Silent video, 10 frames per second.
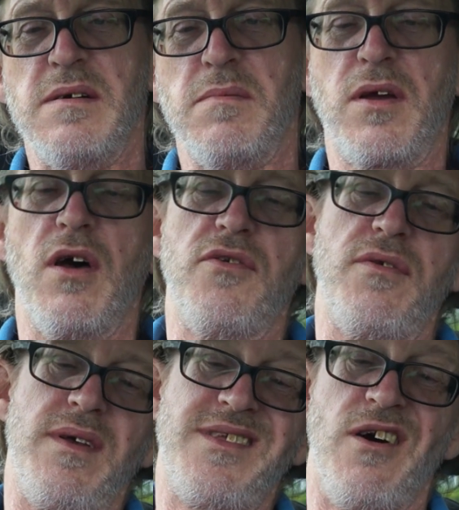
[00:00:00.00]

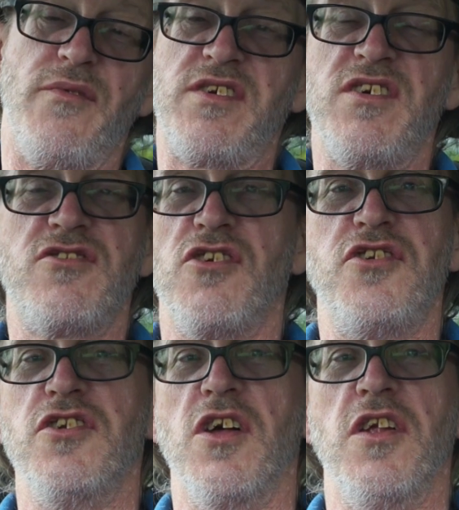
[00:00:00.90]
because it's obviously
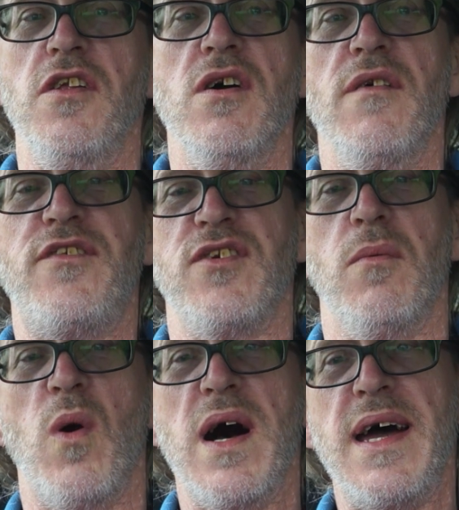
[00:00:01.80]
touching on the nerve
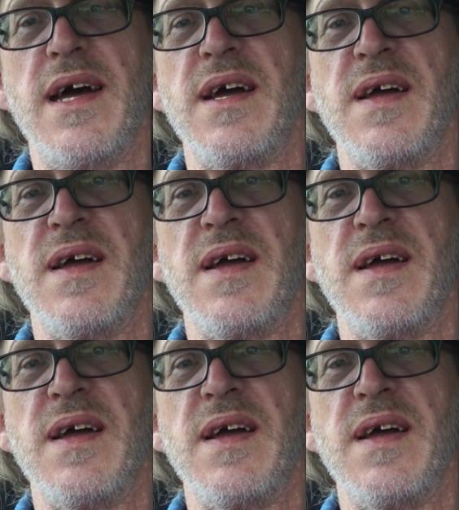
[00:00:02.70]
somewhere.